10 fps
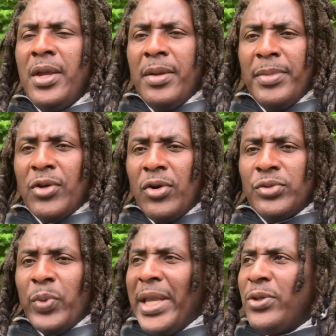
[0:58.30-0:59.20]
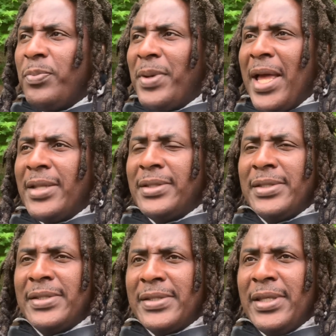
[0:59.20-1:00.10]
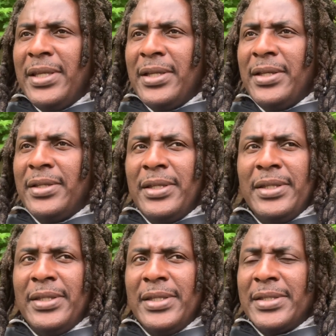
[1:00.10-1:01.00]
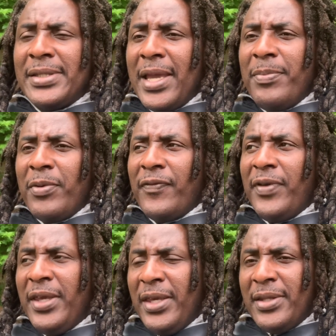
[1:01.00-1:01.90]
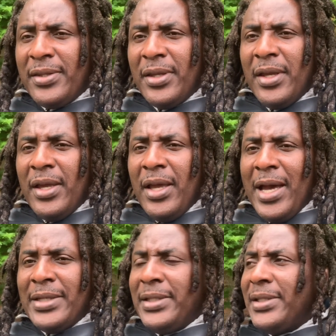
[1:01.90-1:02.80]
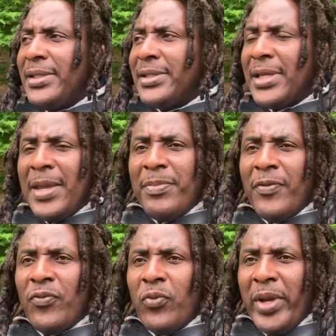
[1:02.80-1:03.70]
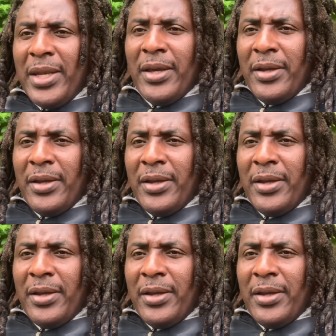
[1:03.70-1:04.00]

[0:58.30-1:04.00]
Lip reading: Because when you plant in seedling in this type of heat and in this type of weather,